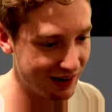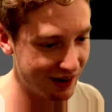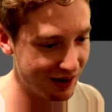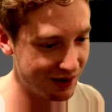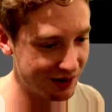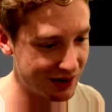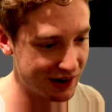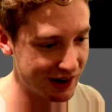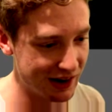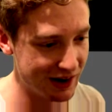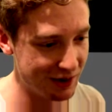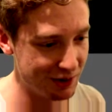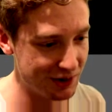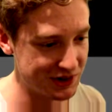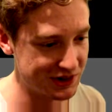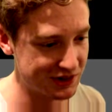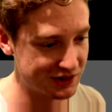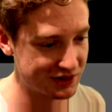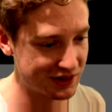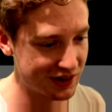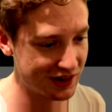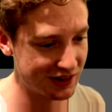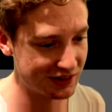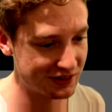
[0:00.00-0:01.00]
Okay, we're
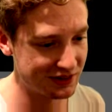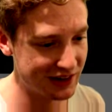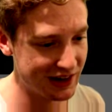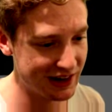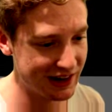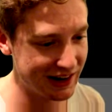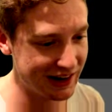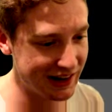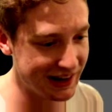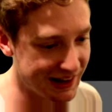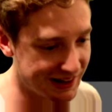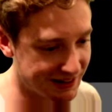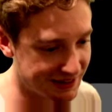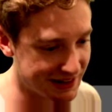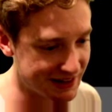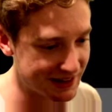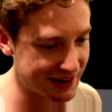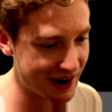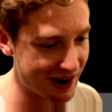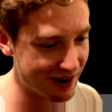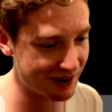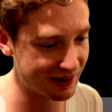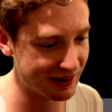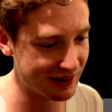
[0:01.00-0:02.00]
just gonna take it easy
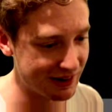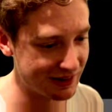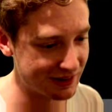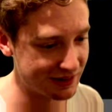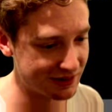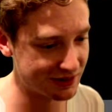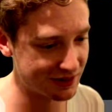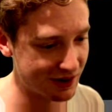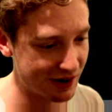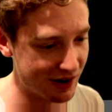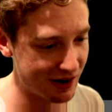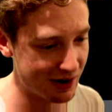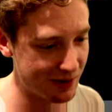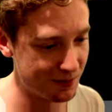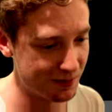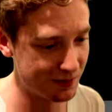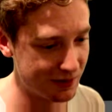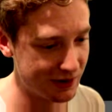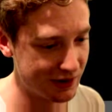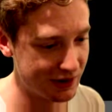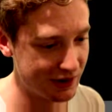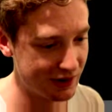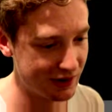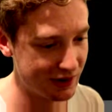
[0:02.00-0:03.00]
down here this time.
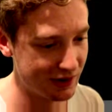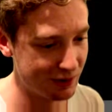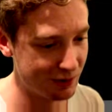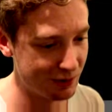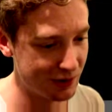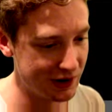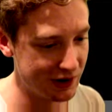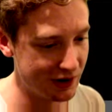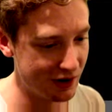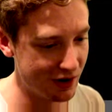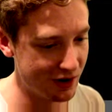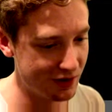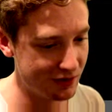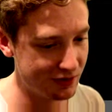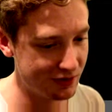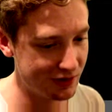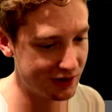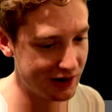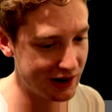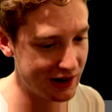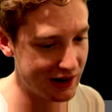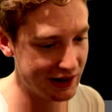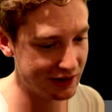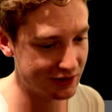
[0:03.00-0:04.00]
We don't
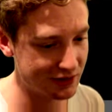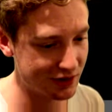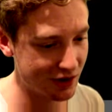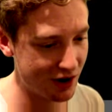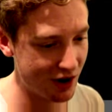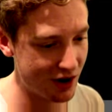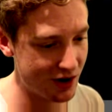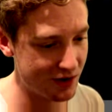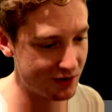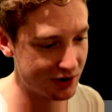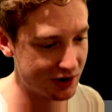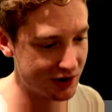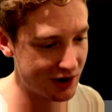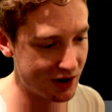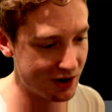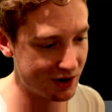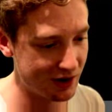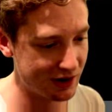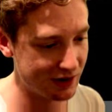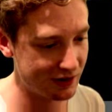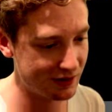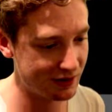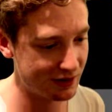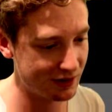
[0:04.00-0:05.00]
need to overdo
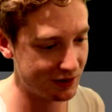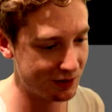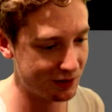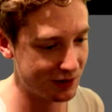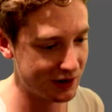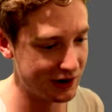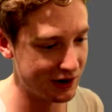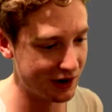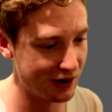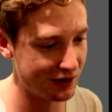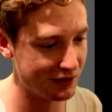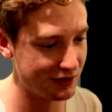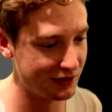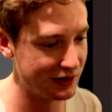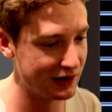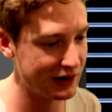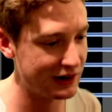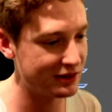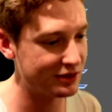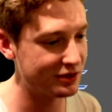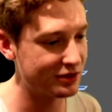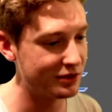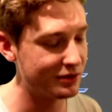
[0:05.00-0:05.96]
it. We don't need.